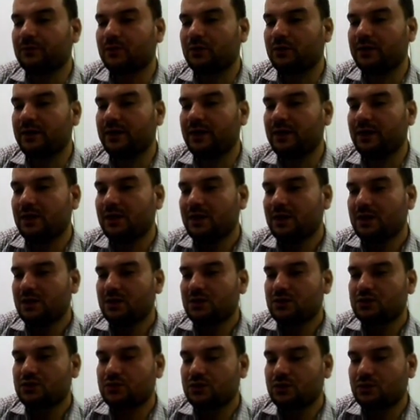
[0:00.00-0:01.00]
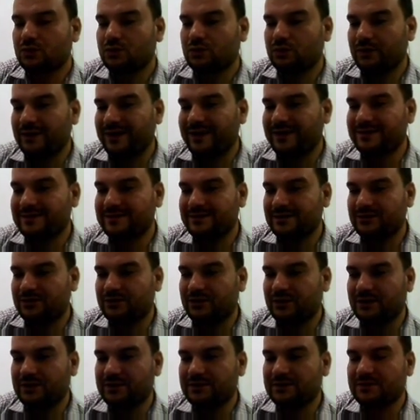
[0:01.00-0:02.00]
Okay, so as the
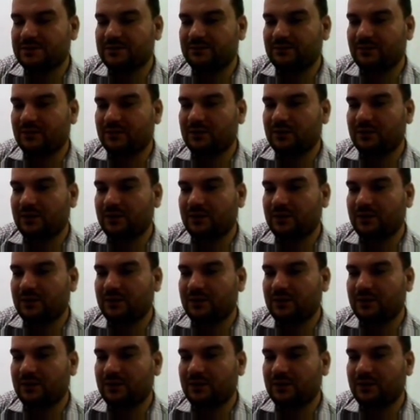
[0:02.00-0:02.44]
trees